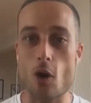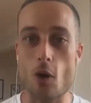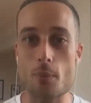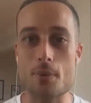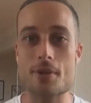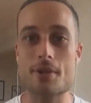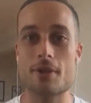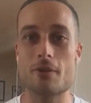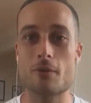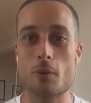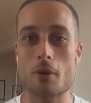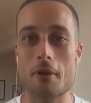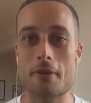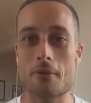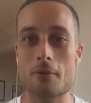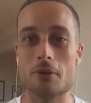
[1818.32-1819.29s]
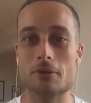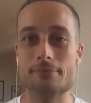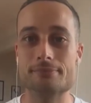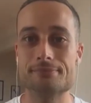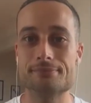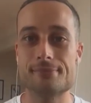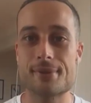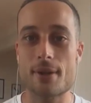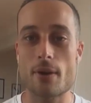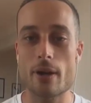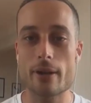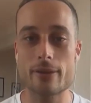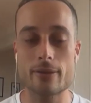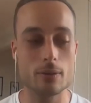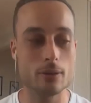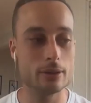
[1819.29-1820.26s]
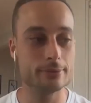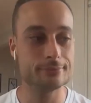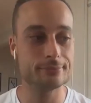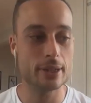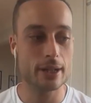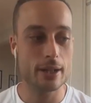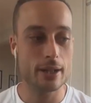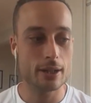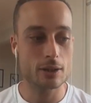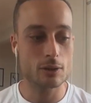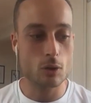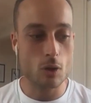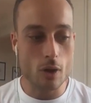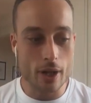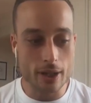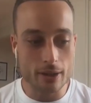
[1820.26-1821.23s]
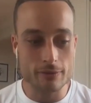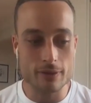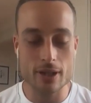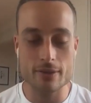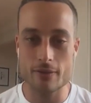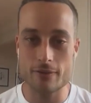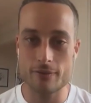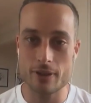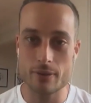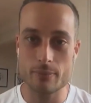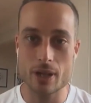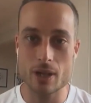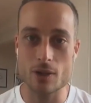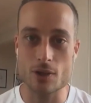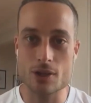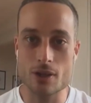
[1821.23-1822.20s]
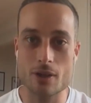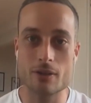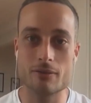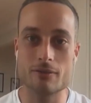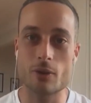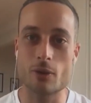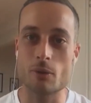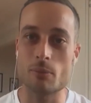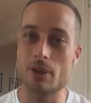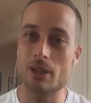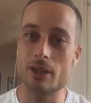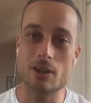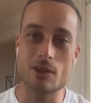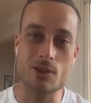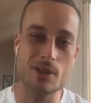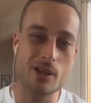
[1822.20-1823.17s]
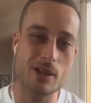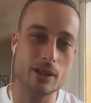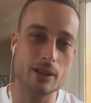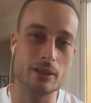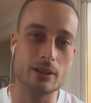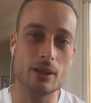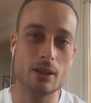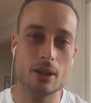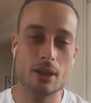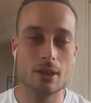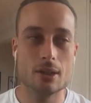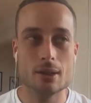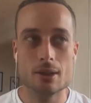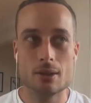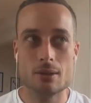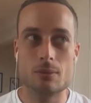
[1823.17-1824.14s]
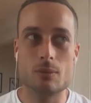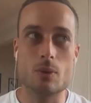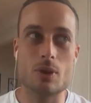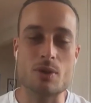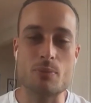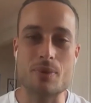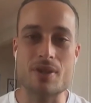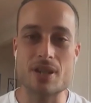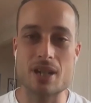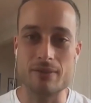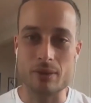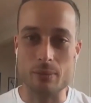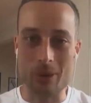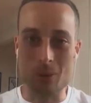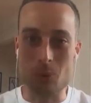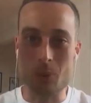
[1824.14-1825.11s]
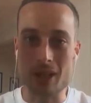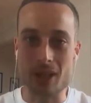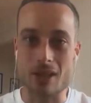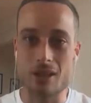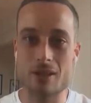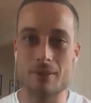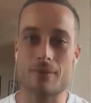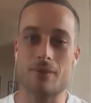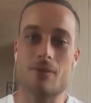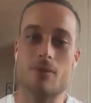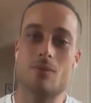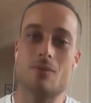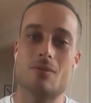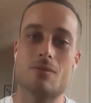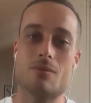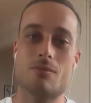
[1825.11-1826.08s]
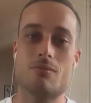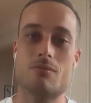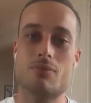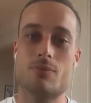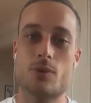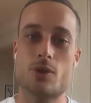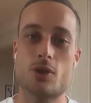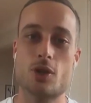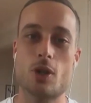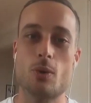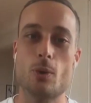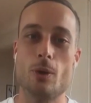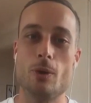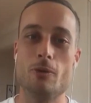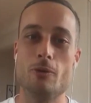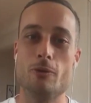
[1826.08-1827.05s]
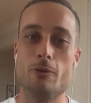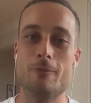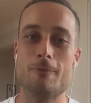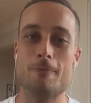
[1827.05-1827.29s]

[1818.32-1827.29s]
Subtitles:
opposite of what I thought. So I thought crying in front of a female is showing vulnerability or showing what is perceived to be weak. She would have